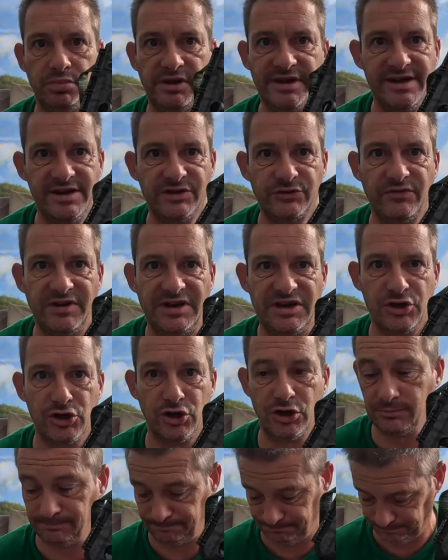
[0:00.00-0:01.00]
Blaze
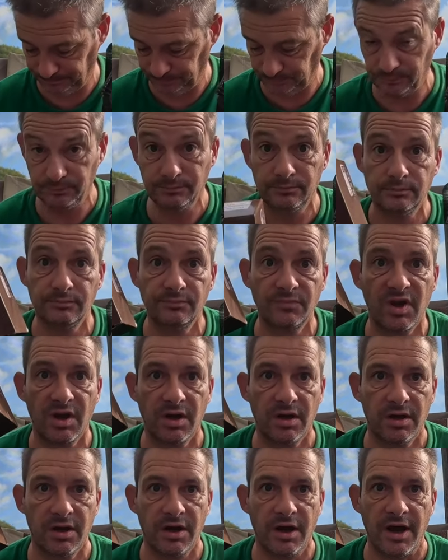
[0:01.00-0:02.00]
Video.
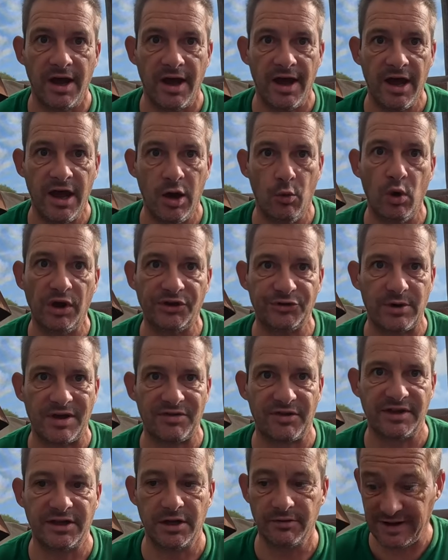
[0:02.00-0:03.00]
Uh, what do I
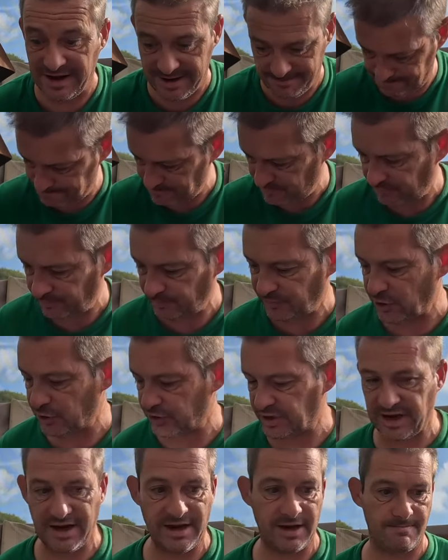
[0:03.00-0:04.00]
think of it?
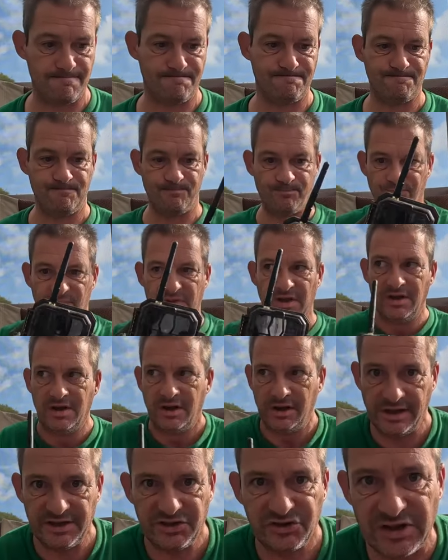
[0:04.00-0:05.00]
Okay,
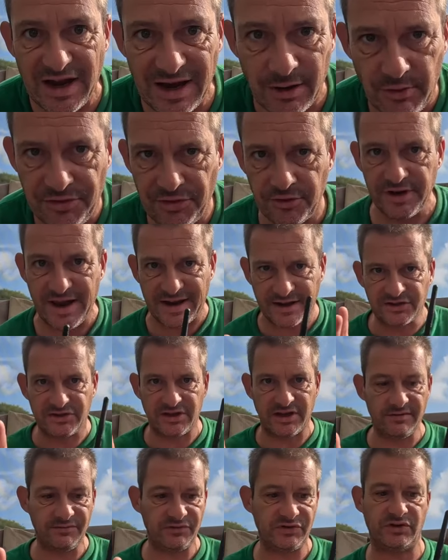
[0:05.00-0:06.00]
let's start with the
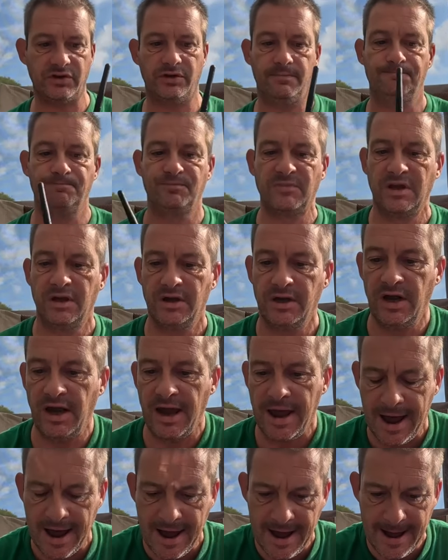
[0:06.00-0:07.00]
negatives.
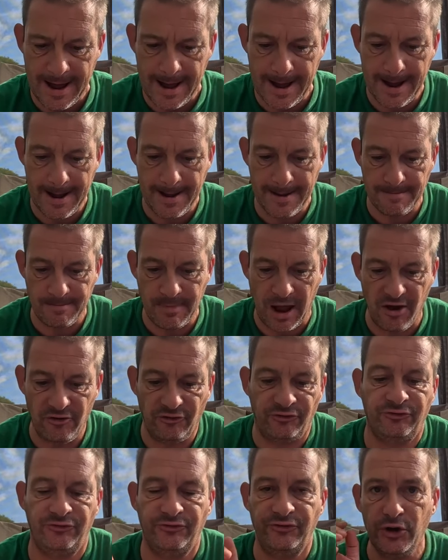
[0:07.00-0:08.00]
Um,
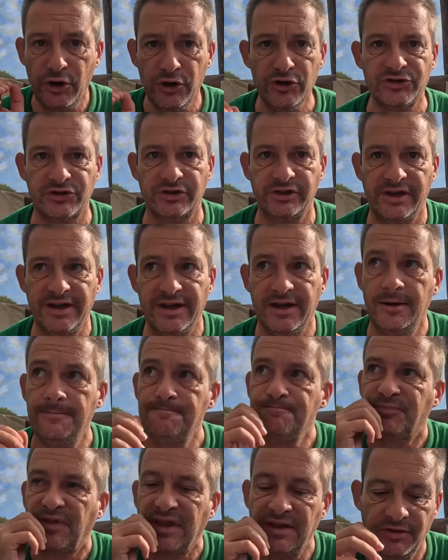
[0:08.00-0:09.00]
firstly,
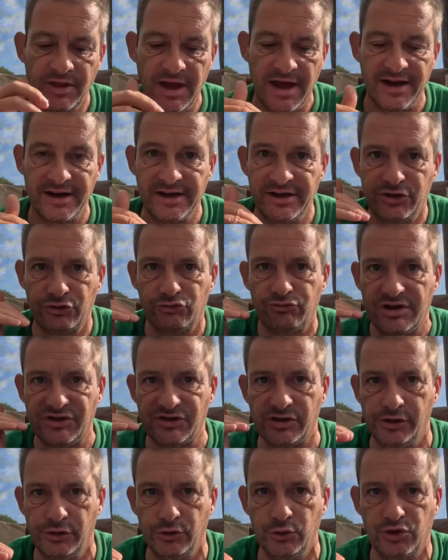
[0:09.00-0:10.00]
in the highest
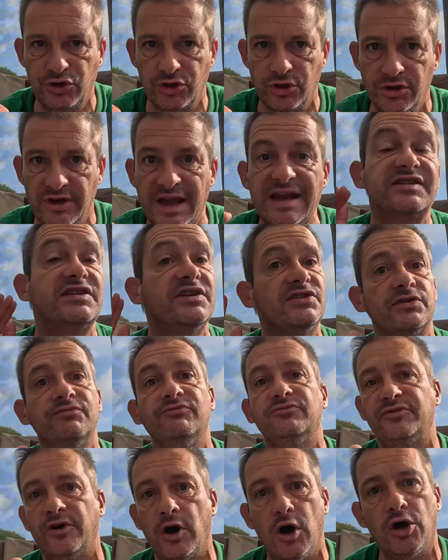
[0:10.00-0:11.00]
resolution, it
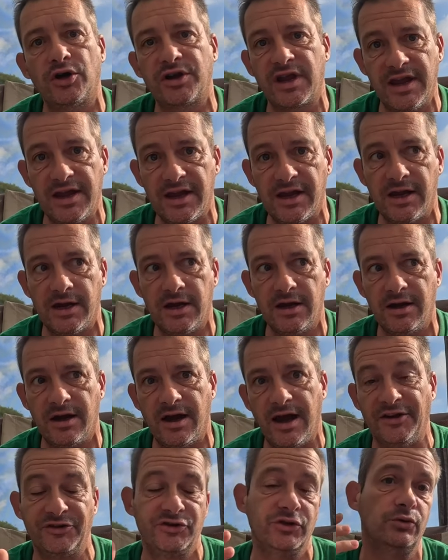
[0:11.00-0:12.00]
isn't 4K.
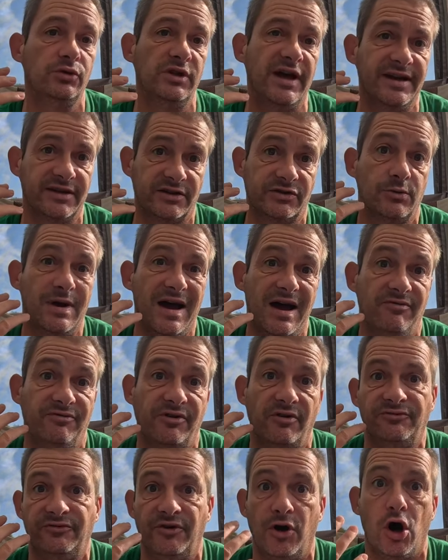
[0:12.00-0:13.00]
I do like to have
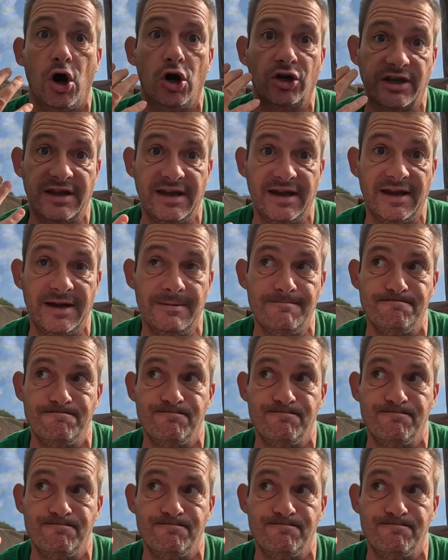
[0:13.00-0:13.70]
4K.